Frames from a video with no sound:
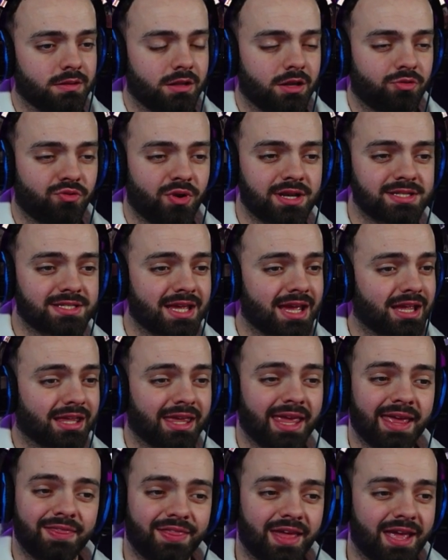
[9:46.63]
The Eraserhead,
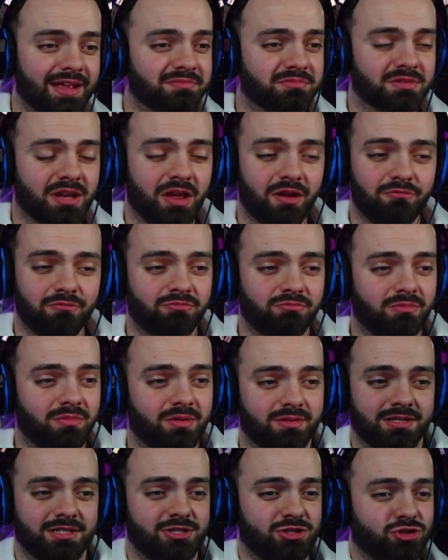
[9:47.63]
get there and
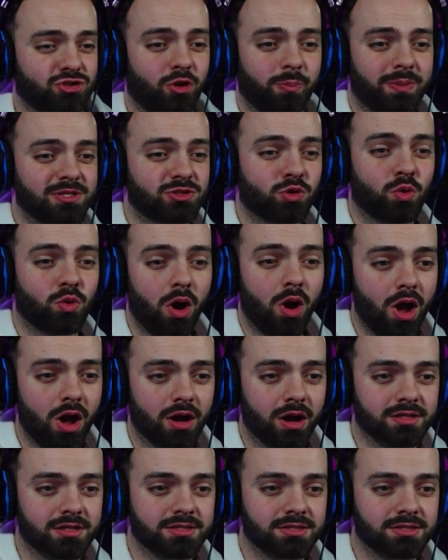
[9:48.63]
stop his quirks.